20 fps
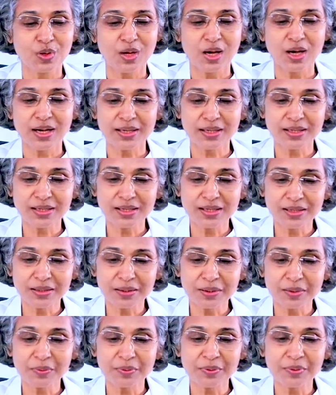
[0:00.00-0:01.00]

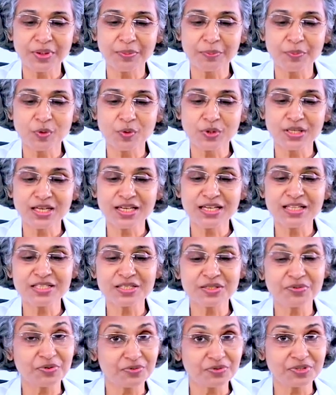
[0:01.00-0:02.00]
her body age
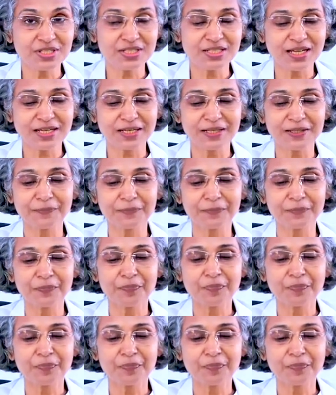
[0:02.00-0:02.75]
is 59,